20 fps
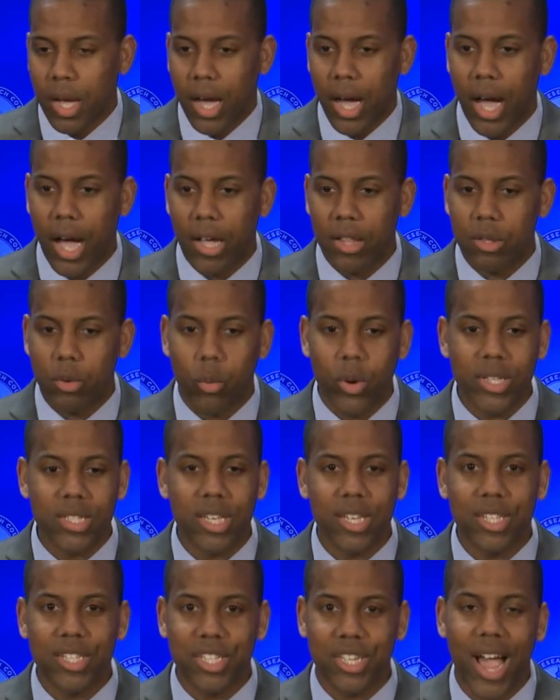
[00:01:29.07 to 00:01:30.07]
The
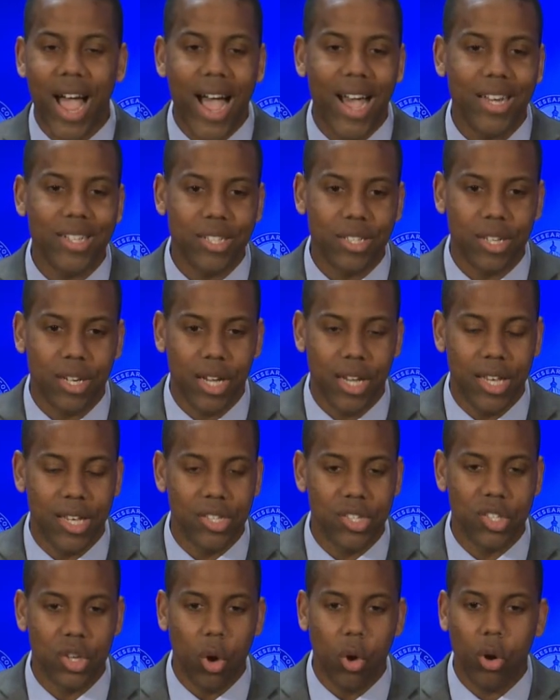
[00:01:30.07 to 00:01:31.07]
reason Josh
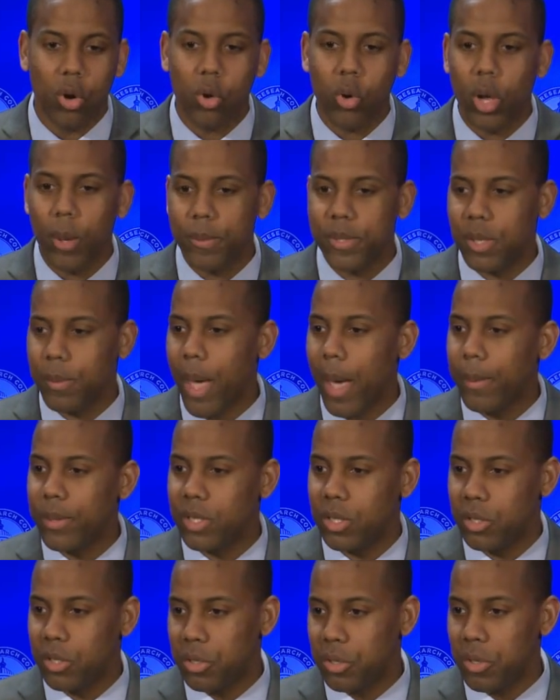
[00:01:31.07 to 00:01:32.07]
is so equipped to be able
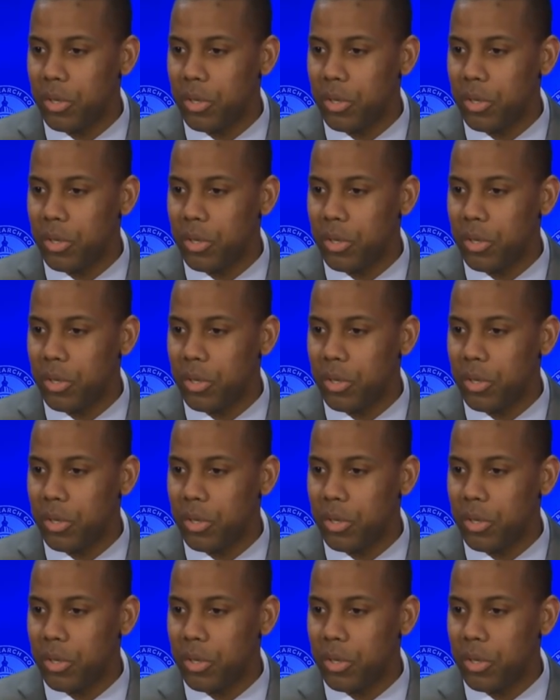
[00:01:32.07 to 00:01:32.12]
to